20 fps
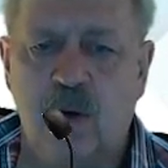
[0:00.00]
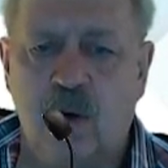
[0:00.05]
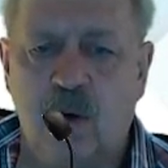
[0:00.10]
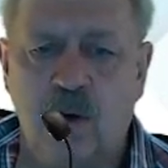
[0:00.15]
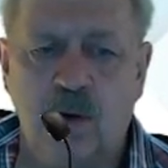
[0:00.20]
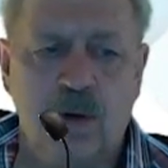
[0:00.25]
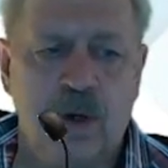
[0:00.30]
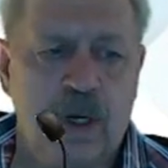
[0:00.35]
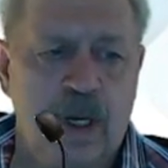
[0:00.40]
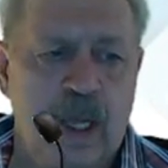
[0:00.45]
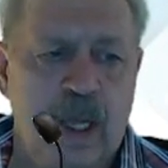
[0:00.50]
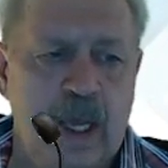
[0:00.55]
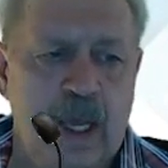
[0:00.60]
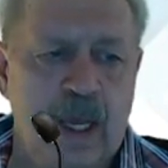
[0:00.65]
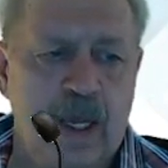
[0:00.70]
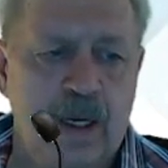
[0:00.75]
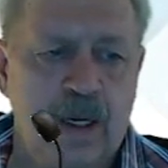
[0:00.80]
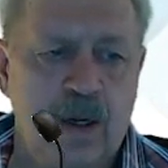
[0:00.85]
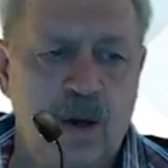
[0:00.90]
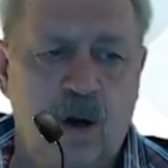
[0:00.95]
on
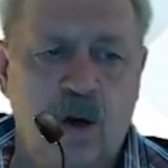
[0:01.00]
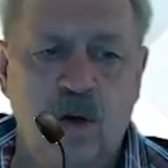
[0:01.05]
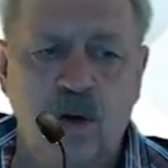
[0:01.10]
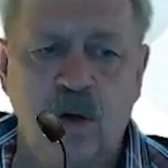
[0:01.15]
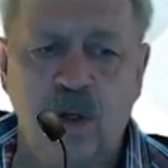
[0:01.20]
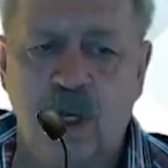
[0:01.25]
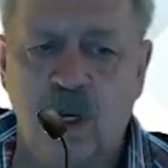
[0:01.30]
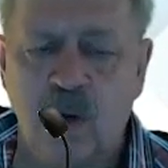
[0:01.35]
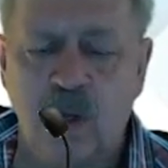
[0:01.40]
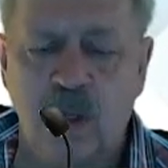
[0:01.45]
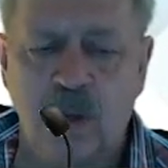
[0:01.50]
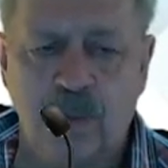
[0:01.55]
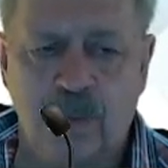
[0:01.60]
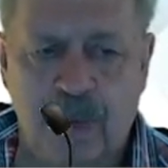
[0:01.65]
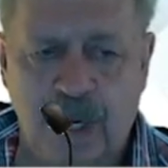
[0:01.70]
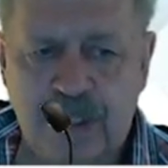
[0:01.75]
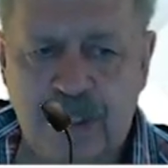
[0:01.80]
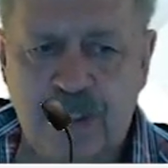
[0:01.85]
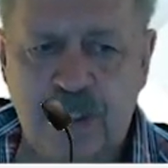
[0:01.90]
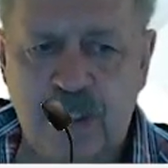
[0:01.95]
an ongoing
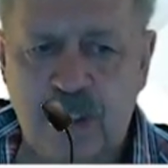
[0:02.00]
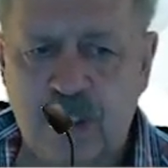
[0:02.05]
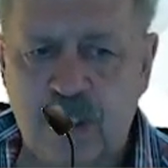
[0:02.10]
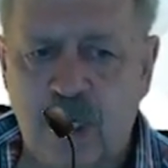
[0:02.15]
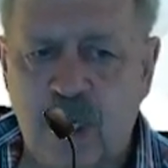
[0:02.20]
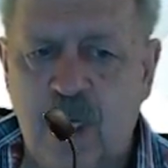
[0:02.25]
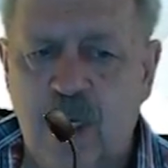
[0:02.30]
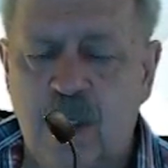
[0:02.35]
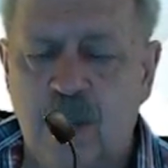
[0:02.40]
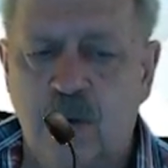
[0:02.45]
basis